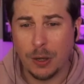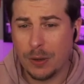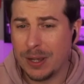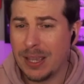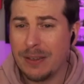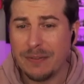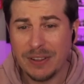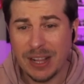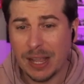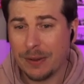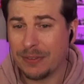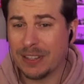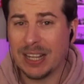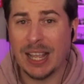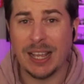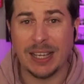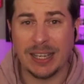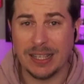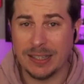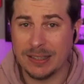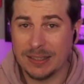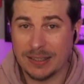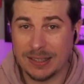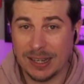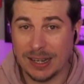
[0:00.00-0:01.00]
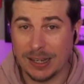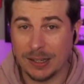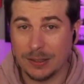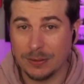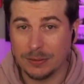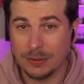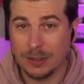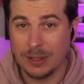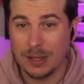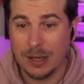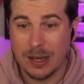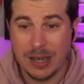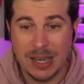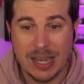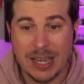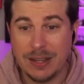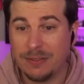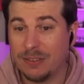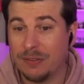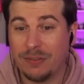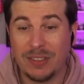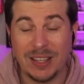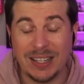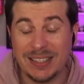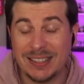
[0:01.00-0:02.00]
even have an Ekans down. Even if
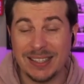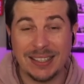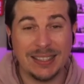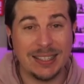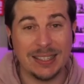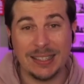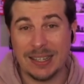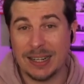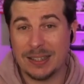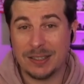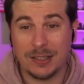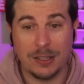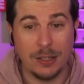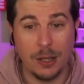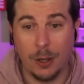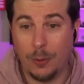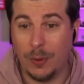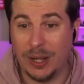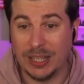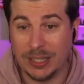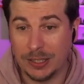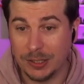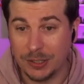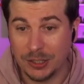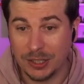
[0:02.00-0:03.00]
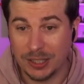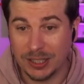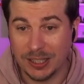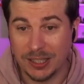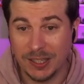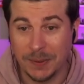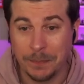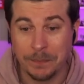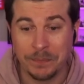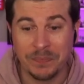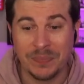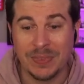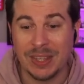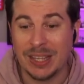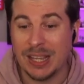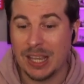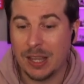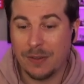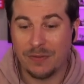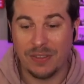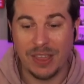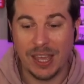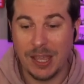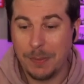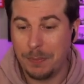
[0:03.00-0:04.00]
they did, it has no energy. If
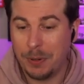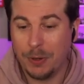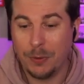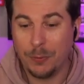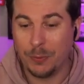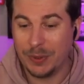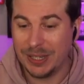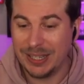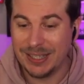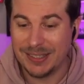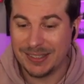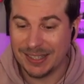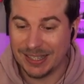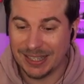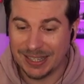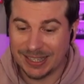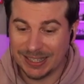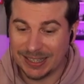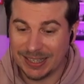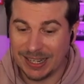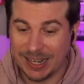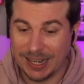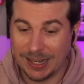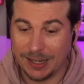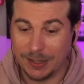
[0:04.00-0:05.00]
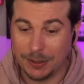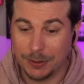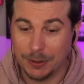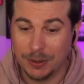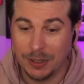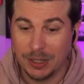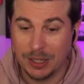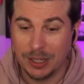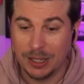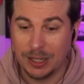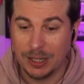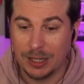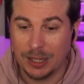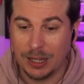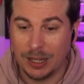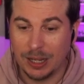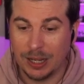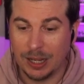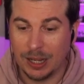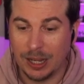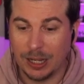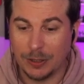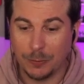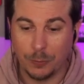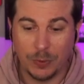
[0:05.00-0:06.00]
they put Weezing in now,
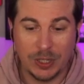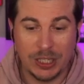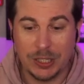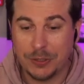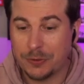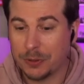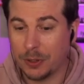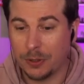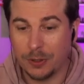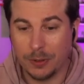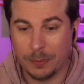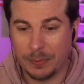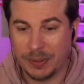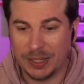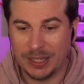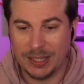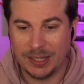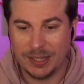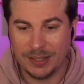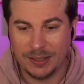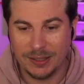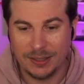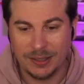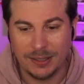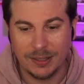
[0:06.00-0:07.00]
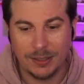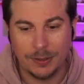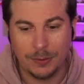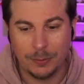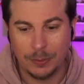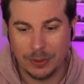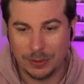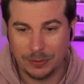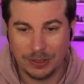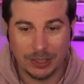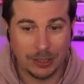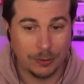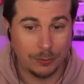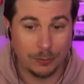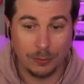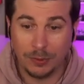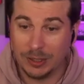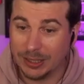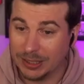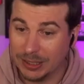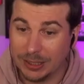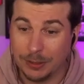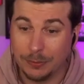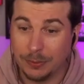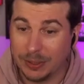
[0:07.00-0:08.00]
and we draw a Pika, we're in a
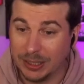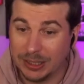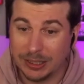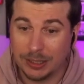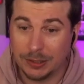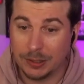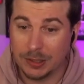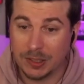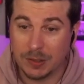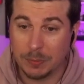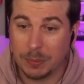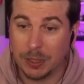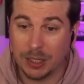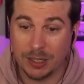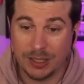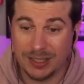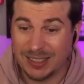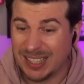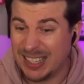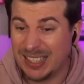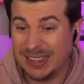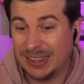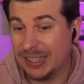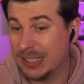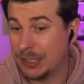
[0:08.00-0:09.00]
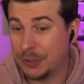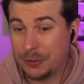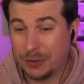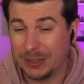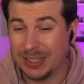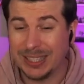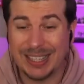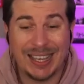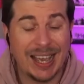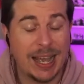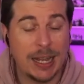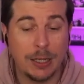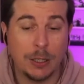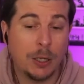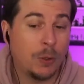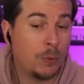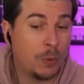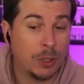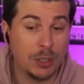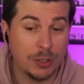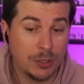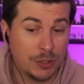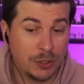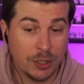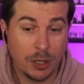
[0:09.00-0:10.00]
really, really good spot. Because they literally cannot
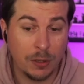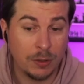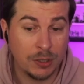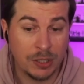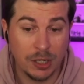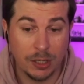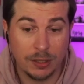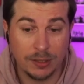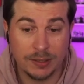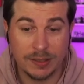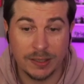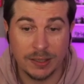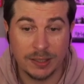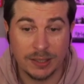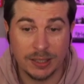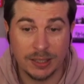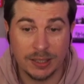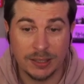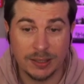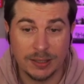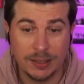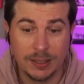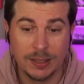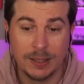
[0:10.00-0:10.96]
one-shot Jolteon here.